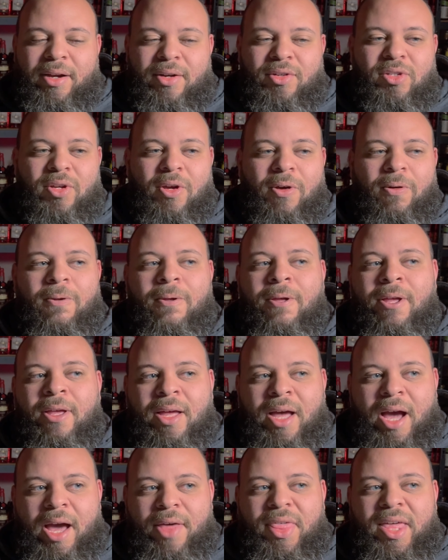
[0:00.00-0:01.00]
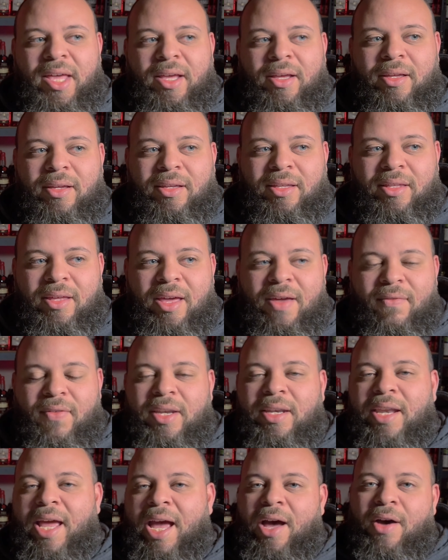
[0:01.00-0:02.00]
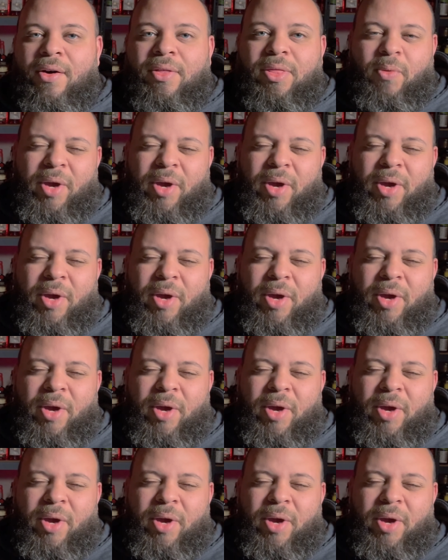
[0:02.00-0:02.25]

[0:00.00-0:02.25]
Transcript: So I think, given now the